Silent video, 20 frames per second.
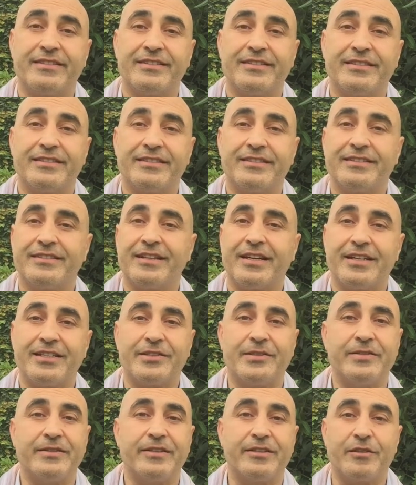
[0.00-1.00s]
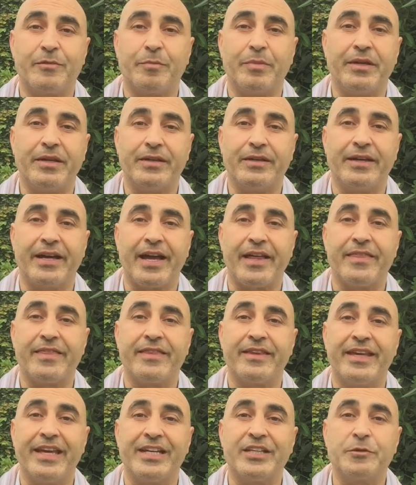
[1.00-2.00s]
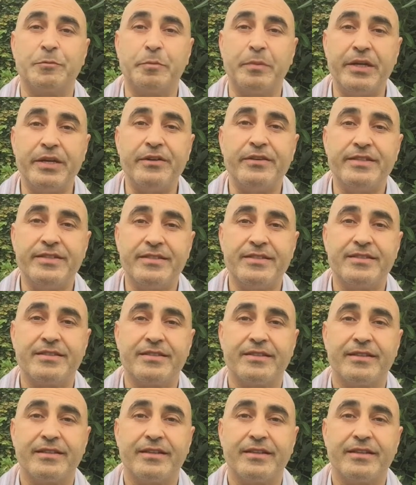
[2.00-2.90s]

start to disappear, and the experience